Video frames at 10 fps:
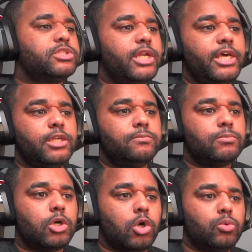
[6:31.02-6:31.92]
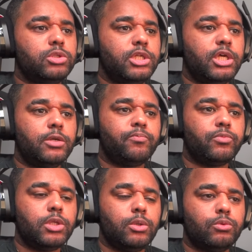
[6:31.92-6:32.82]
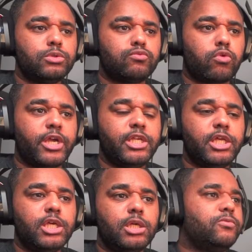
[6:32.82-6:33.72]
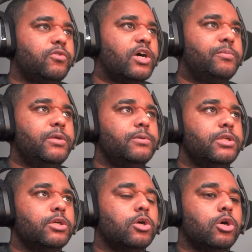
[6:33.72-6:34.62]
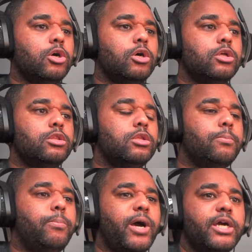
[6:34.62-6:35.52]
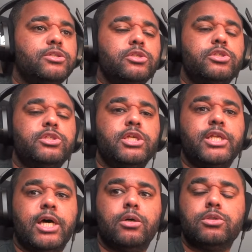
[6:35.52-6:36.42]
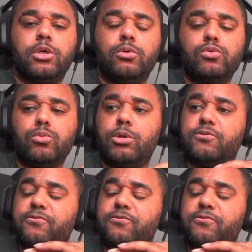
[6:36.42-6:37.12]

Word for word: lane, holding it, it was raining, five people in the car, the back just slid out. So I was almost